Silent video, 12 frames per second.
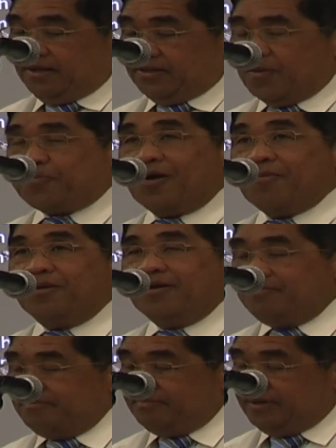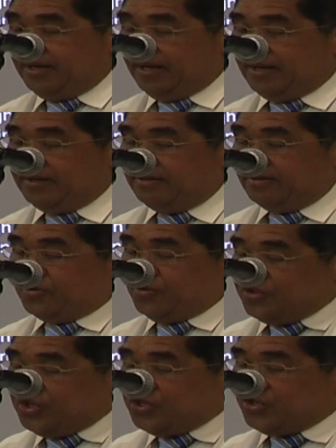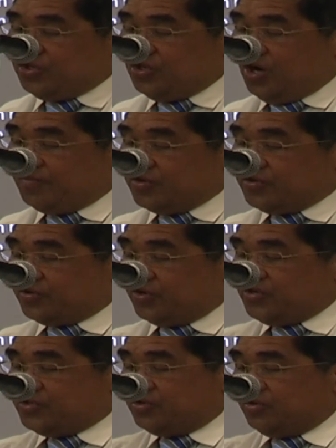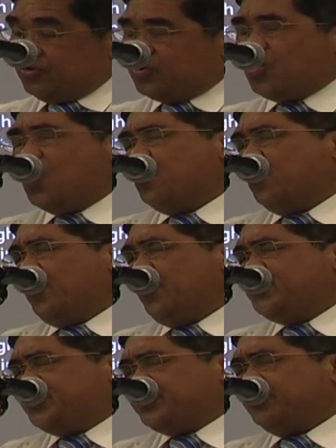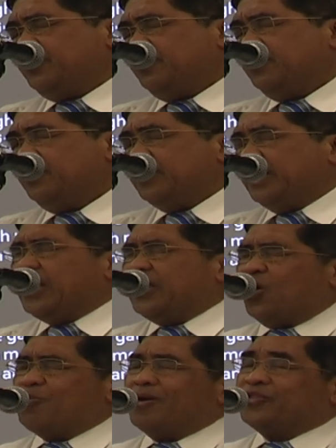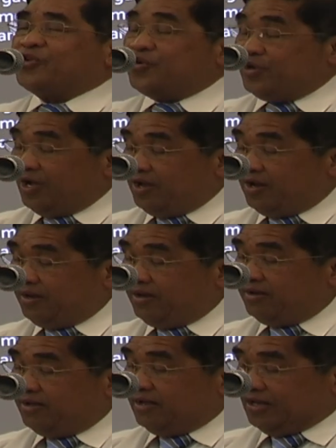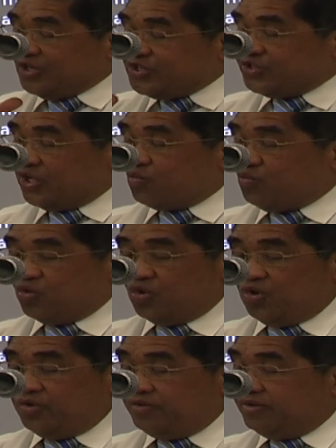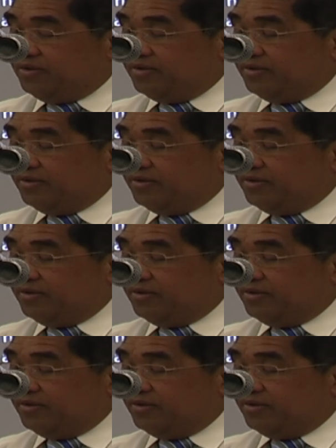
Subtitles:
The problem and condition of the church goers in our materialistic world,